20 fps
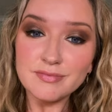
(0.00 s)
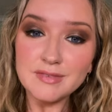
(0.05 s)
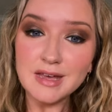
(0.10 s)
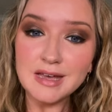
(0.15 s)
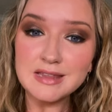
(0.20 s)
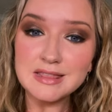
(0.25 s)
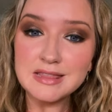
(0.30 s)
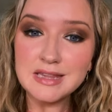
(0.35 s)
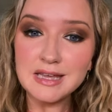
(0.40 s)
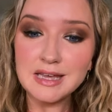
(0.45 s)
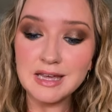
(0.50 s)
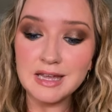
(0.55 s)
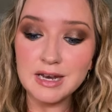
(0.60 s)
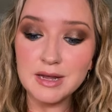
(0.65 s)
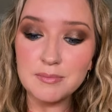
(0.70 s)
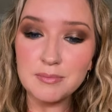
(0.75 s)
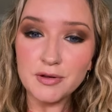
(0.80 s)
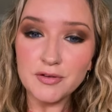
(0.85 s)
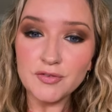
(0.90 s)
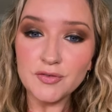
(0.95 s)
And
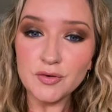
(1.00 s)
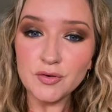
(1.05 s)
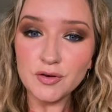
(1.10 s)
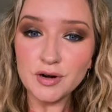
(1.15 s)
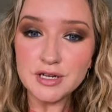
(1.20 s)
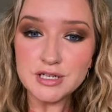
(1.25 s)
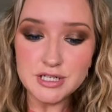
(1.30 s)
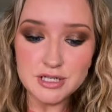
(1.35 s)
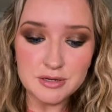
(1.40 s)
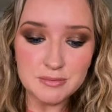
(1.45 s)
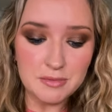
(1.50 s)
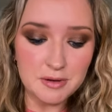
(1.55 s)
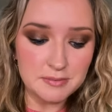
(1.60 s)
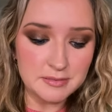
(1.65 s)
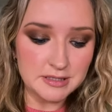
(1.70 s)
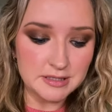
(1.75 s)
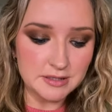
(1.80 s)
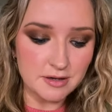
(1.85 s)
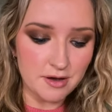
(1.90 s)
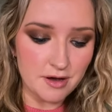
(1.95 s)
then before I do my
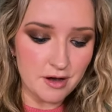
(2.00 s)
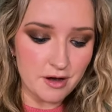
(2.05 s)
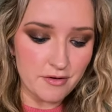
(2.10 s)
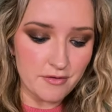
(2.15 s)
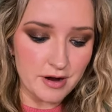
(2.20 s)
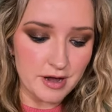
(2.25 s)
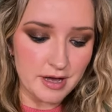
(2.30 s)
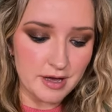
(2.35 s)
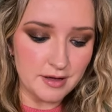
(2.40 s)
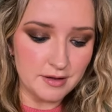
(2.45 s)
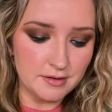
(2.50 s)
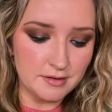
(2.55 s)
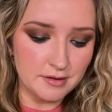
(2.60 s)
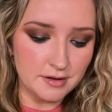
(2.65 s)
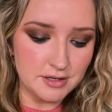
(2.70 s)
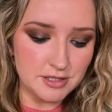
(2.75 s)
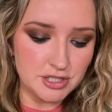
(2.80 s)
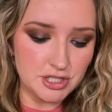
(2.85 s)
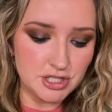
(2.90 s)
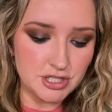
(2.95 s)
mascara,
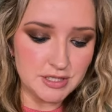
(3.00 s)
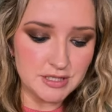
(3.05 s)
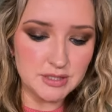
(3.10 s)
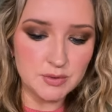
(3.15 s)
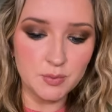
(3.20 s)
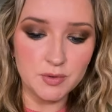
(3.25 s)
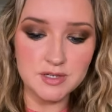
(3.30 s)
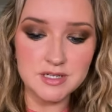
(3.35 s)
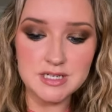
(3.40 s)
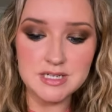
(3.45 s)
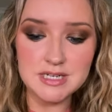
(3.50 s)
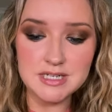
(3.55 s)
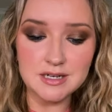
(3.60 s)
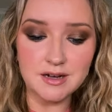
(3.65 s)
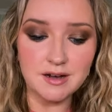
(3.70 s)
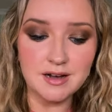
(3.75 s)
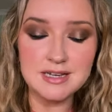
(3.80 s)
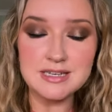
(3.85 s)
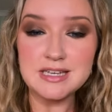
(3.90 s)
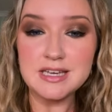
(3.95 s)
I just want to
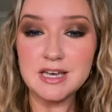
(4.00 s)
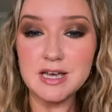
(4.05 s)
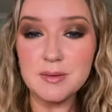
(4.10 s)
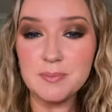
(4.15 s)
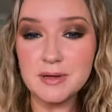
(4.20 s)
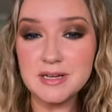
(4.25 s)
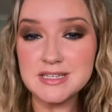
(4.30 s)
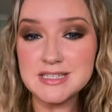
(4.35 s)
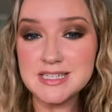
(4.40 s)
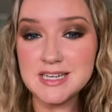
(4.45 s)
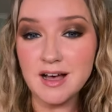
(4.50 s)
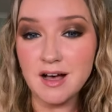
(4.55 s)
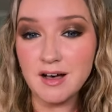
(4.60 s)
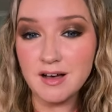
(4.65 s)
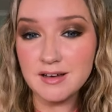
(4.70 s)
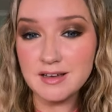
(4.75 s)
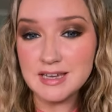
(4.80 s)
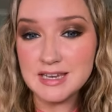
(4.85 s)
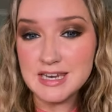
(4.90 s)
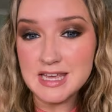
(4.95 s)
tidy up a
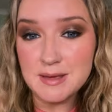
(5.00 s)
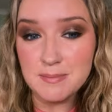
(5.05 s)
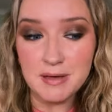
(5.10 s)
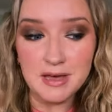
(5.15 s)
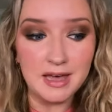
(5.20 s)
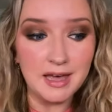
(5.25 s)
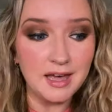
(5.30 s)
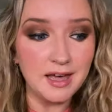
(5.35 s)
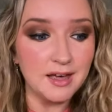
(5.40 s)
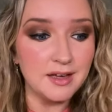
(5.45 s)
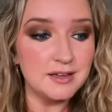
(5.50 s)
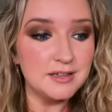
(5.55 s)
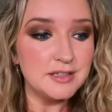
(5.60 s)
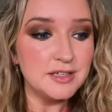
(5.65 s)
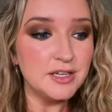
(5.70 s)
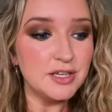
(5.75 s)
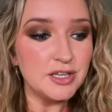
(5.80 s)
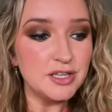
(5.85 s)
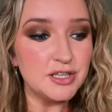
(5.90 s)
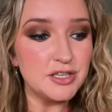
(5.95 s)
tiny bit
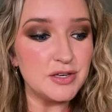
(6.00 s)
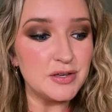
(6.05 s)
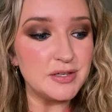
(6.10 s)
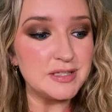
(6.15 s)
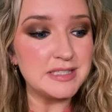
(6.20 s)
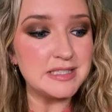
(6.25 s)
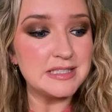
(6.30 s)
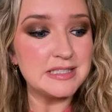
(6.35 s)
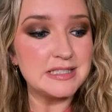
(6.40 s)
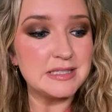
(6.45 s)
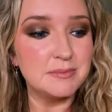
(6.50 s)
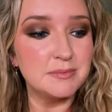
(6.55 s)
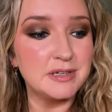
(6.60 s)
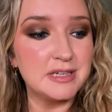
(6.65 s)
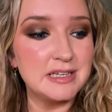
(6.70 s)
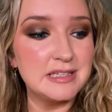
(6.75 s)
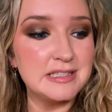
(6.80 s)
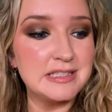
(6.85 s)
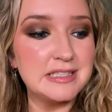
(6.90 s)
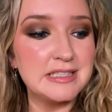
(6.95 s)
using some
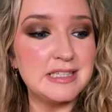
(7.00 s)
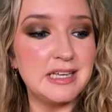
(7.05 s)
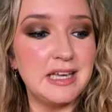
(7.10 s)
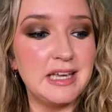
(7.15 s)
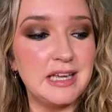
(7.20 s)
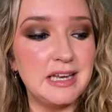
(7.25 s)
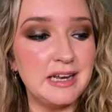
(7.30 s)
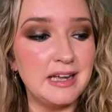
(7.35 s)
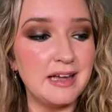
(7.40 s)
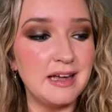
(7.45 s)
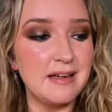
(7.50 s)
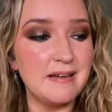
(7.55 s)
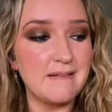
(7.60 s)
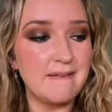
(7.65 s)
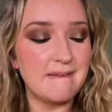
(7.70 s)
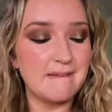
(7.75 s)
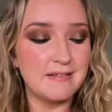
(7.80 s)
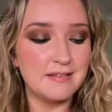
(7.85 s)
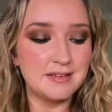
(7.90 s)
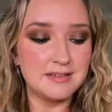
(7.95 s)
concealer.
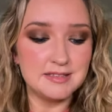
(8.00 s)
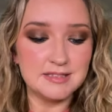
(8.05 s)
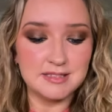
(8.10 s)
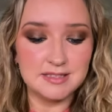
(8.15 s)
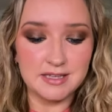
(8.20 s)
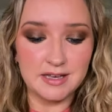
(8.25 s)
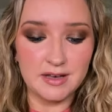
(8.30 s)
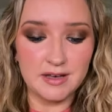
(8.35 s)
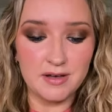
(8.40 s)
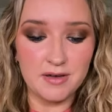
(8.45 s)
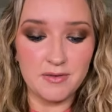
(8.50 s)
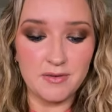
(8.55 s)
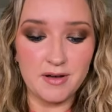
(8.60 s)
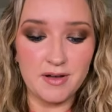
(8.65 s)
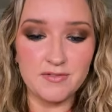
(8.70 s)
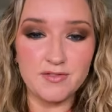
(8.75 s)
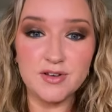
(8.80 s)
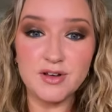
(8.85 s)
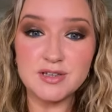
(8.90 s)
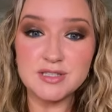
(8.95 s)
So
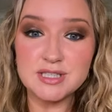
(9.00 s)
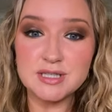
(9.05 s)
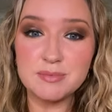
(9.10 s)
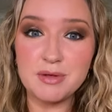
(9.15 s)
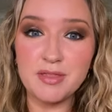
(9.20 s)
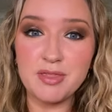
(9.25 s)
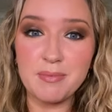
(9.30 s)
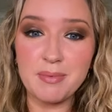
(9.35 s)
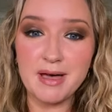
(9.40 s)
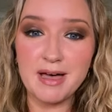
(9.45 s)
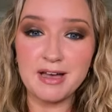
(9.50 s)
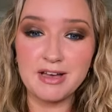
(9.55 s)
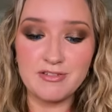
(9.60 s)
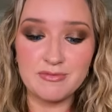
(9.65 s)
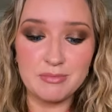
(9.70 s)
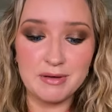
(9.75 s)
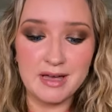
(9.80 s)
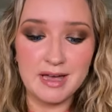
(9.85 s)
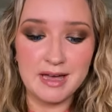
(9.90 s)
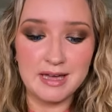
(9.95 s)
I've got some on the back of
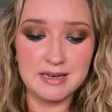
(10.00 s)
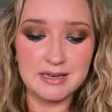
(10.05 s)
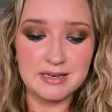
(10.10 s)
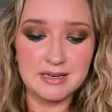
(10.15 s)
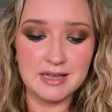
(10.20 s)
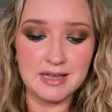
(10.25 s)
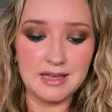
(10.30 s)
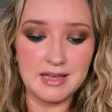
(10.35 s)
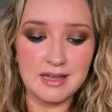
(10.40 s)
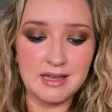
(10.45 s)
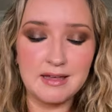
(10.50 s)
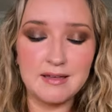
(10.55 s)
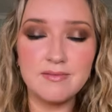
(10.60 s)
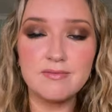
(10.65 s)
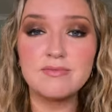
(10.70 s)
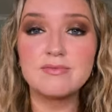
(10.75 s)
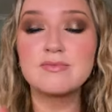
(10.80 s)
my hand here.